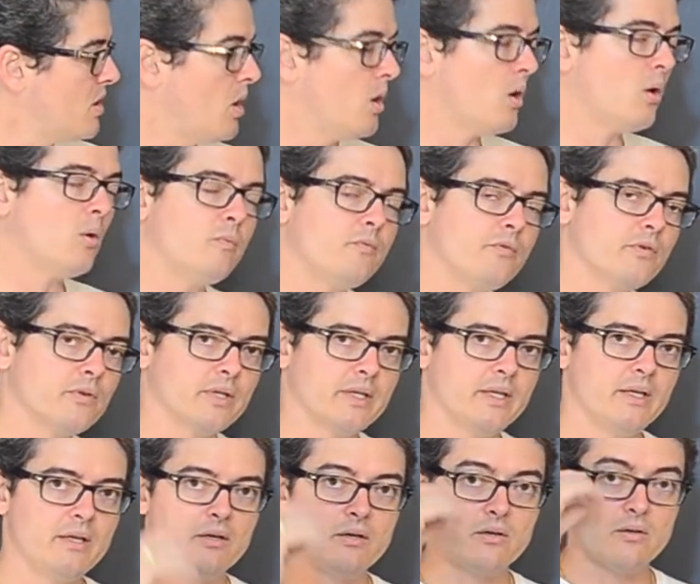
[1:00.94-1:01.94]

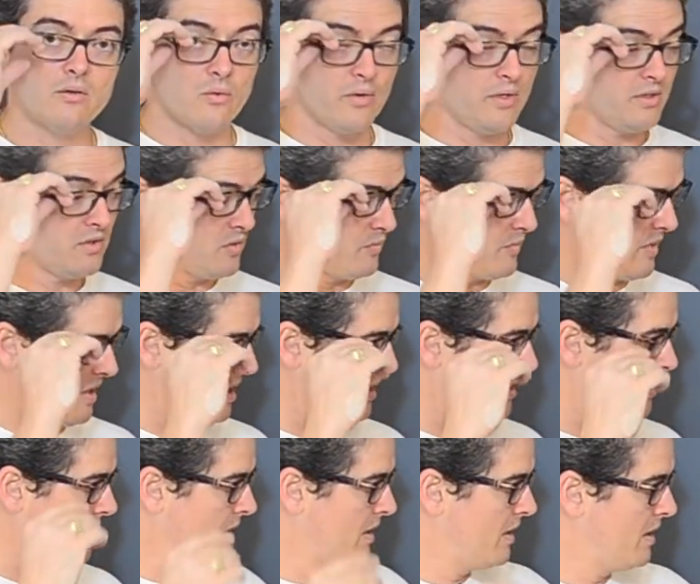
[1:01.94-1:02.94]
hopefully going to
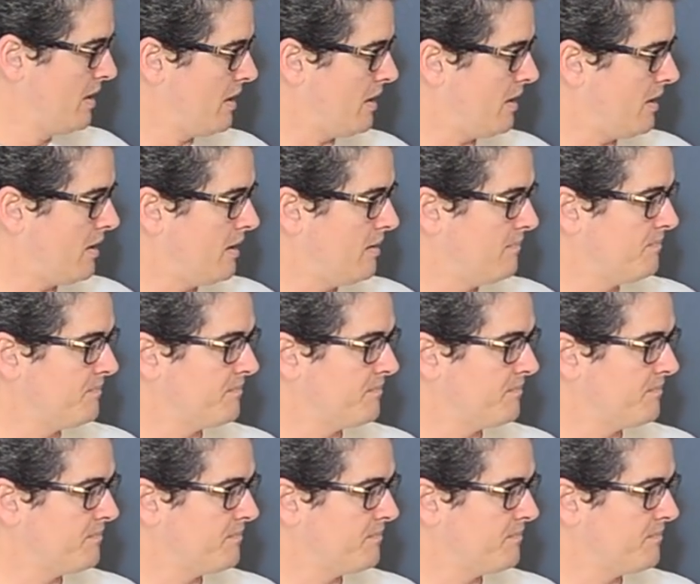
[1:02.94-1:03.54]
be the